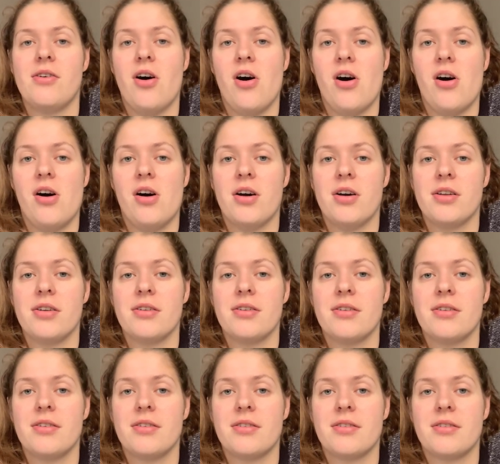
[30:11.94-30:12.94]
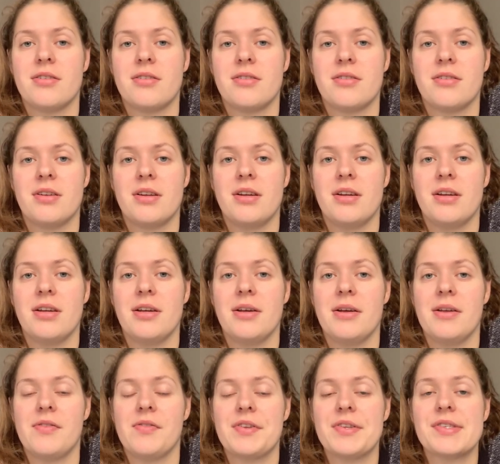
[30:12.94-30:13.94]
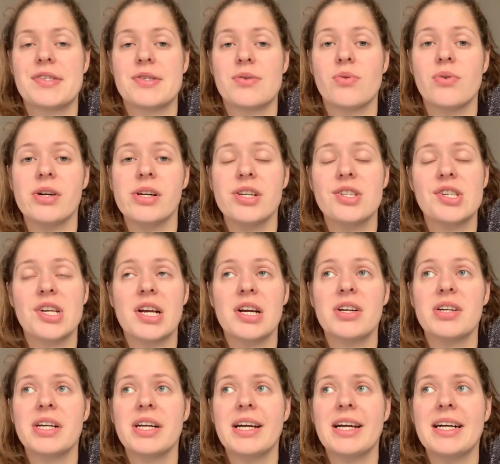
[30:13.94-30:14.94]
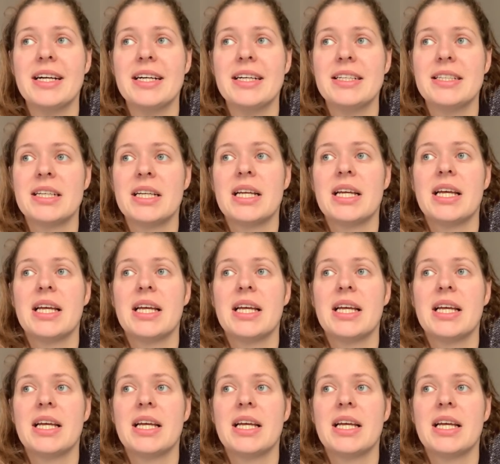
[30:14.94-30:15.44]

on in the storage area.